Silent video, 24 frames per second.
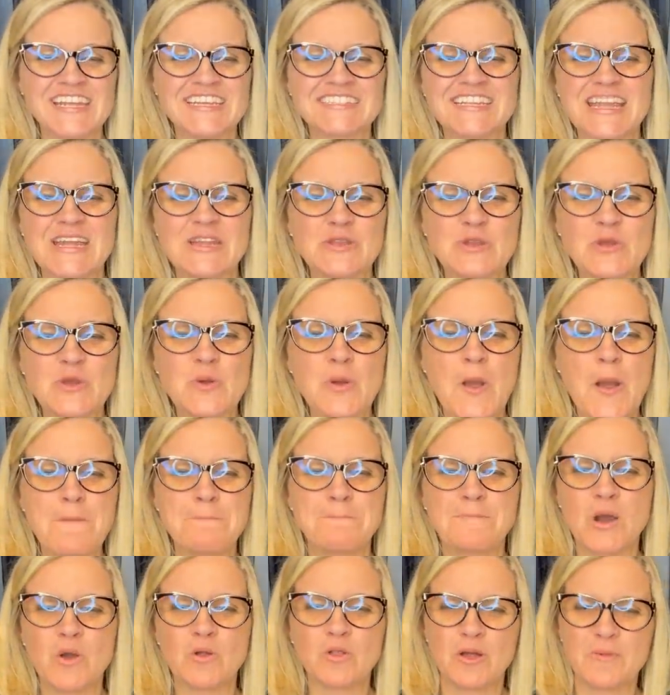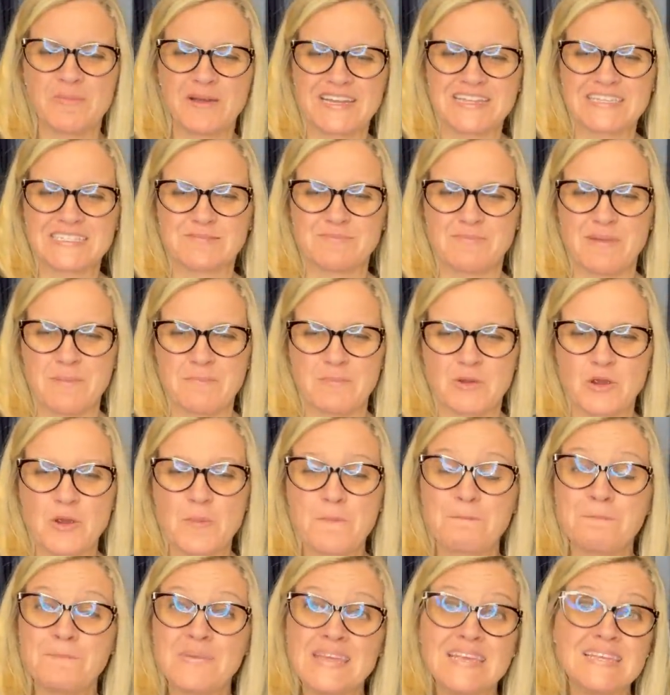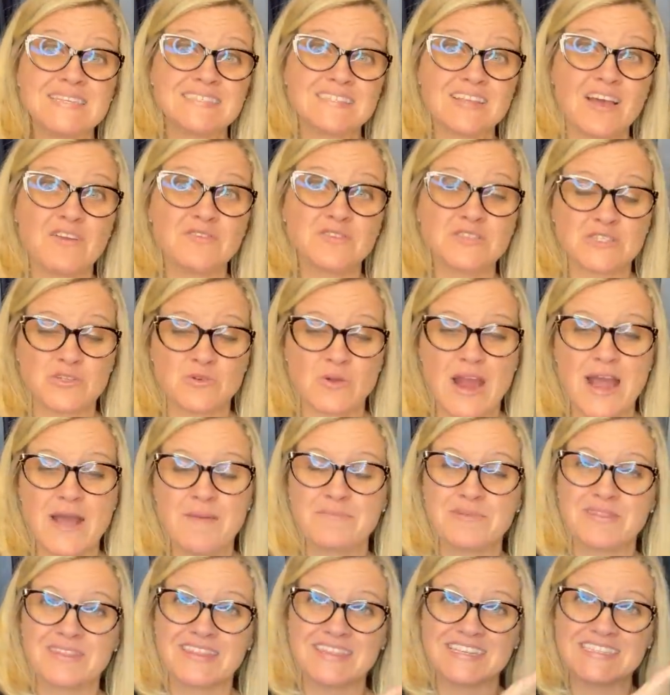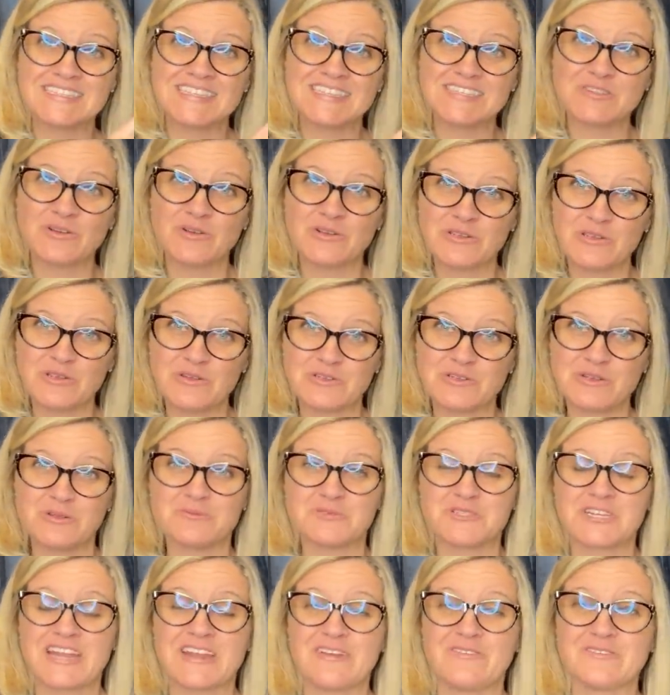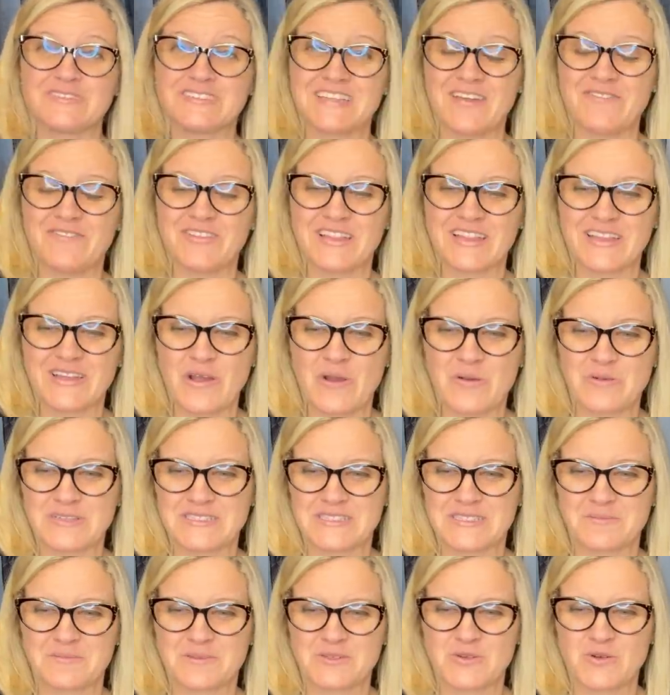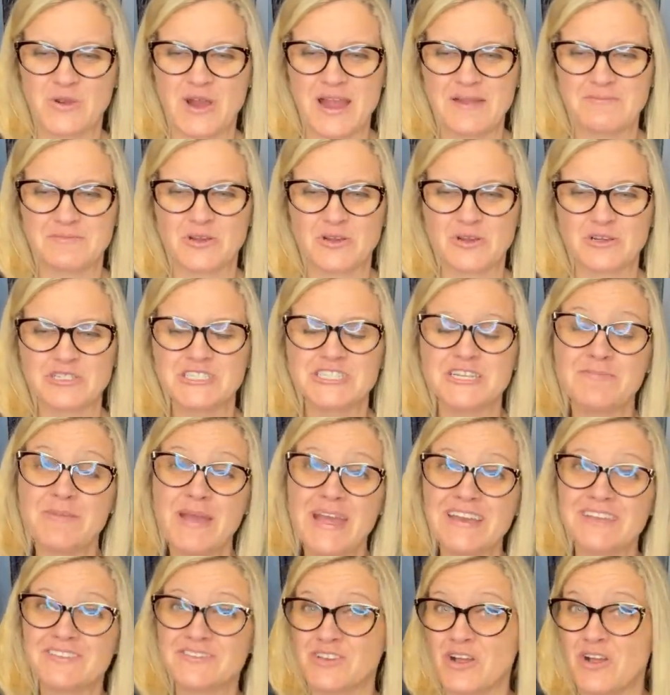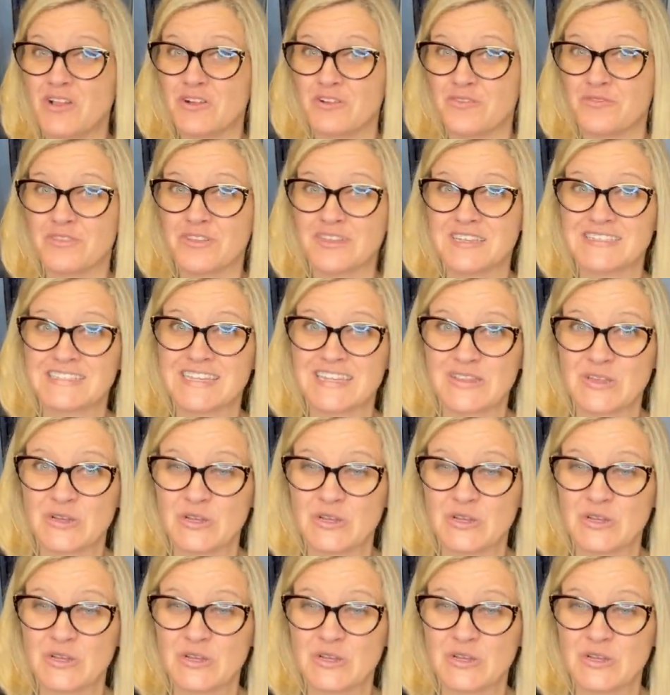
is a new BOLO Buddies member, Piece of Scrap. This is her YouTube channel. Definitely go and subscribe to her. She paid a dollar for this at the